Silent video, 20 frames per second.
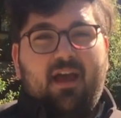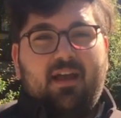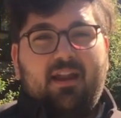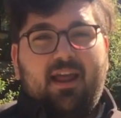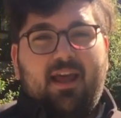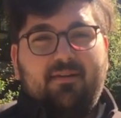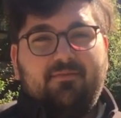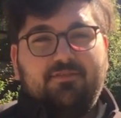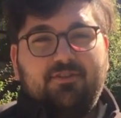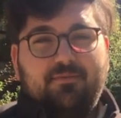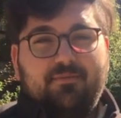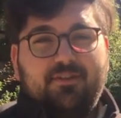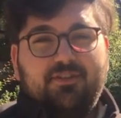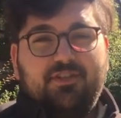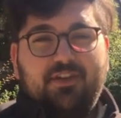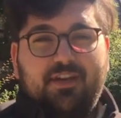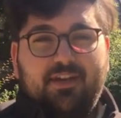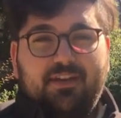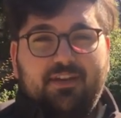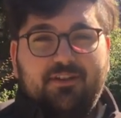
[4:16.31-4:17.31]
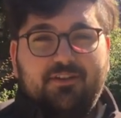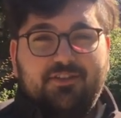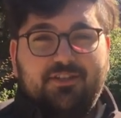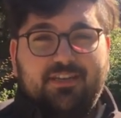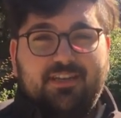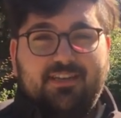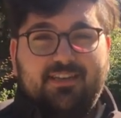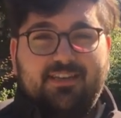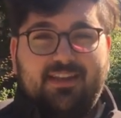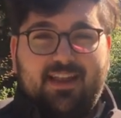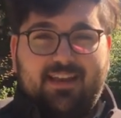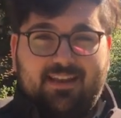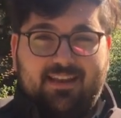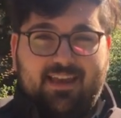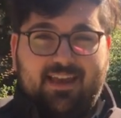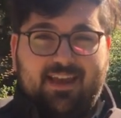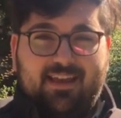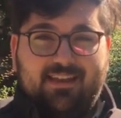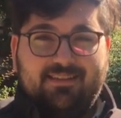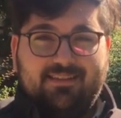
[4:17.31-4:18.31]
and have so much energy to
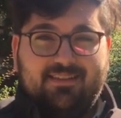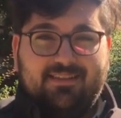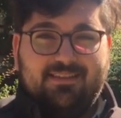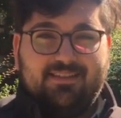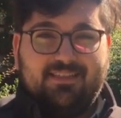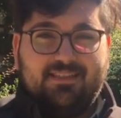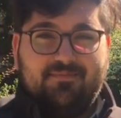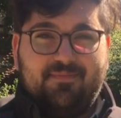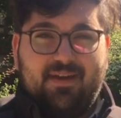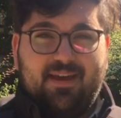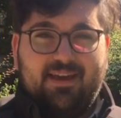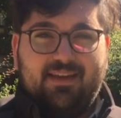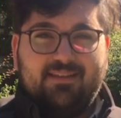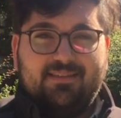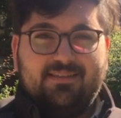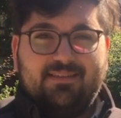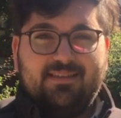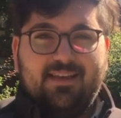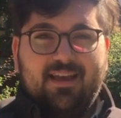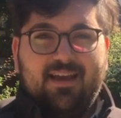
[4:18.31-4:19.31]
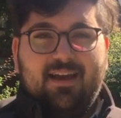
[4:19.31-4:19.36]
dedicate to this space.